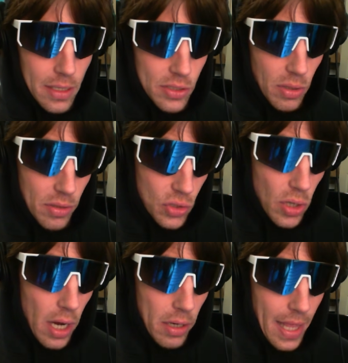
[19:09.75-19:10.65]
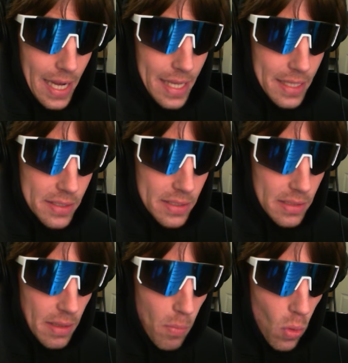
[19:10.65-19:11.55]
So the stronger that is,
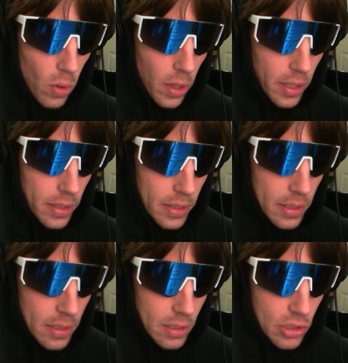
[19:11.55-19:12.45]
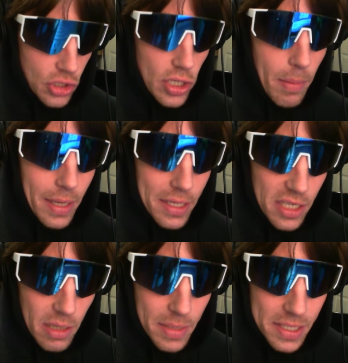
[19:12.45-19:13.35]
the more your stomach is
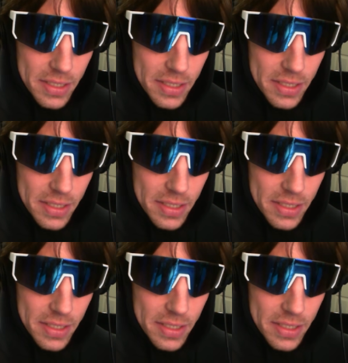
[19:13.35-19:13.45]
going to be